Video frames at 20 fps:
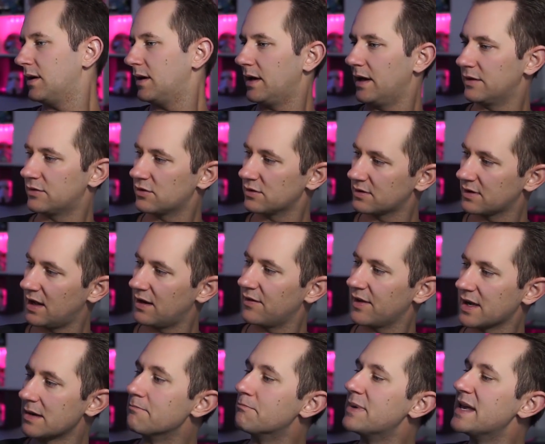It's just kind of
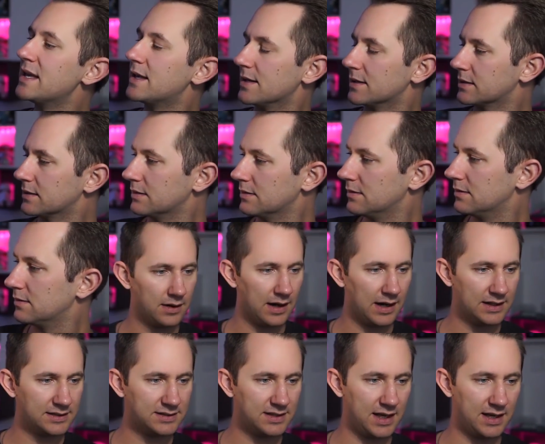like a beacon.
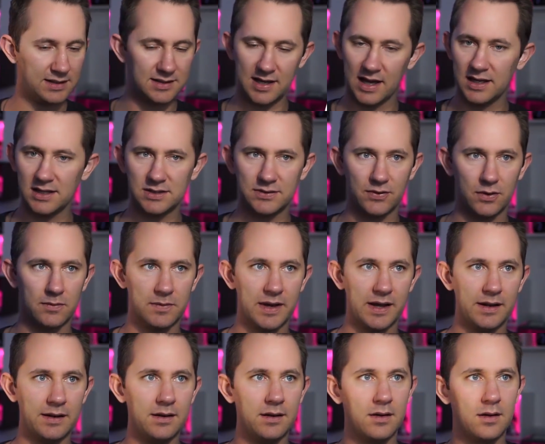I say tasteful,
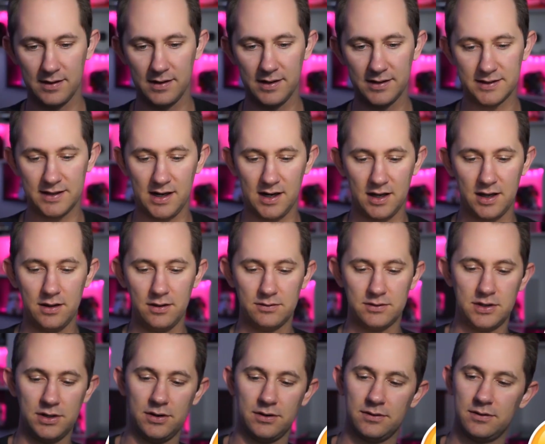man. It's kind of cute
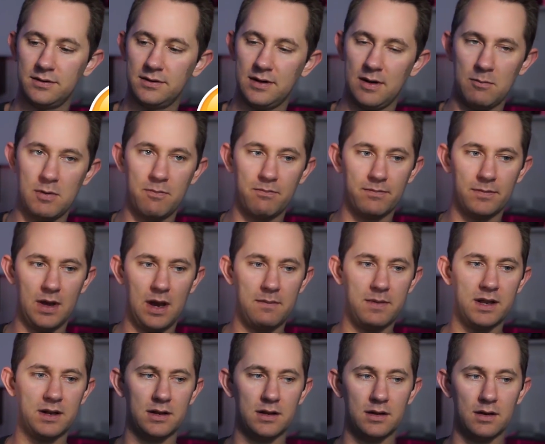too. I mean, I
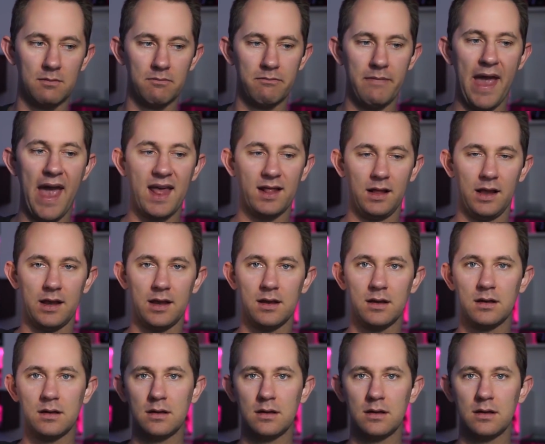mean manly.